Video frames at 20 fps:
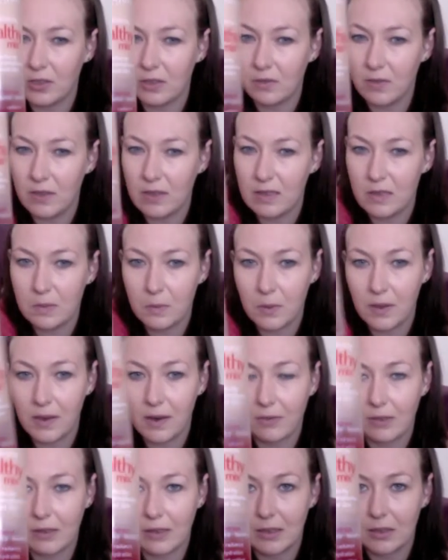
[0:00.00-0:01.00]
of this, but I
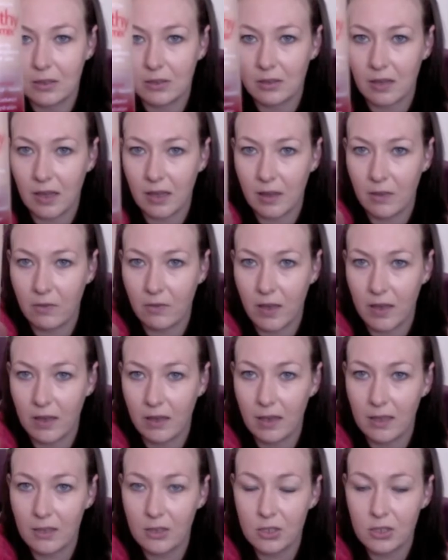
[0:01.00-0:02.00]
really do like the
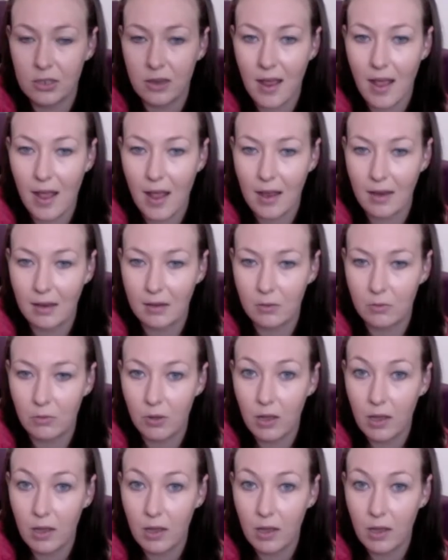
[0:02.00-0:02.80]
foundation, and